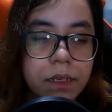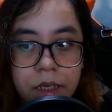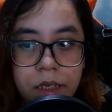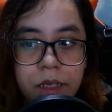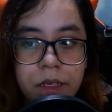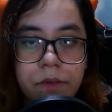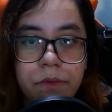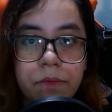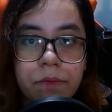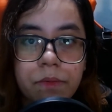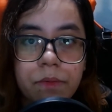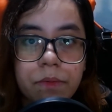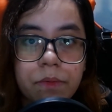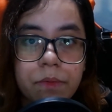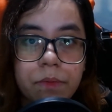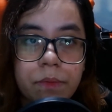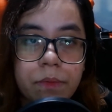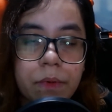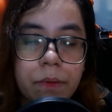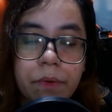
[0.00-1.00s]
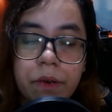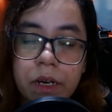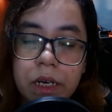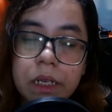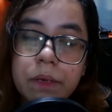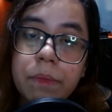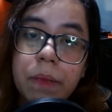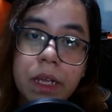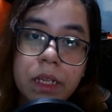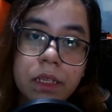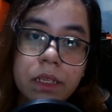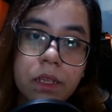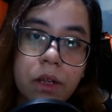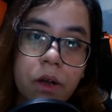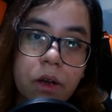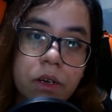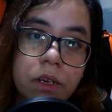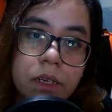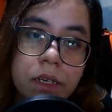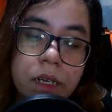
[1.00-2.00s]
He apparently
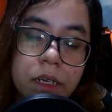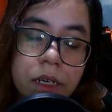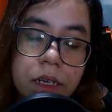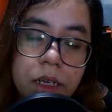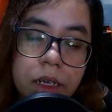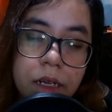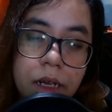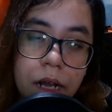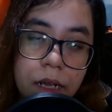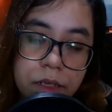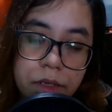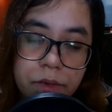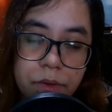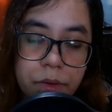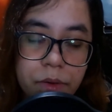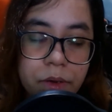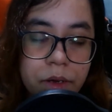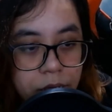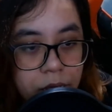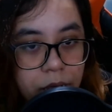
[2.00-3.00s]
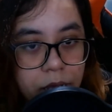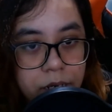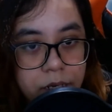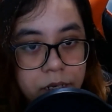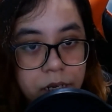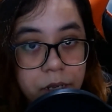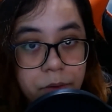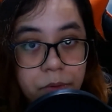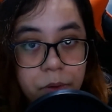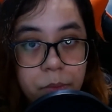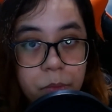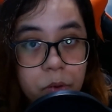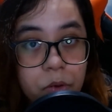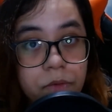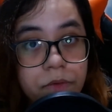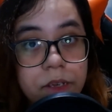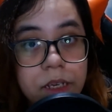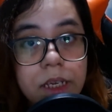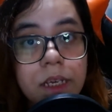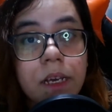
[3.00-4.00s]
mentored Hanzo, and they were
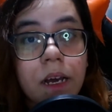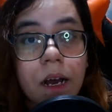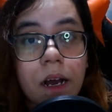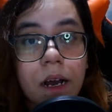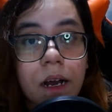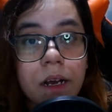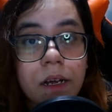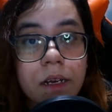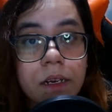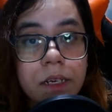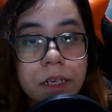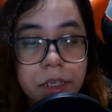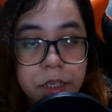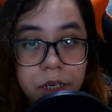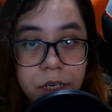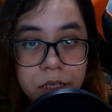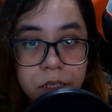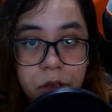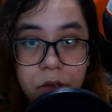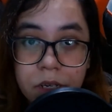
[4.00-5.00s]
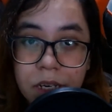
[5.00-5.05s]
both Iga ninjas, not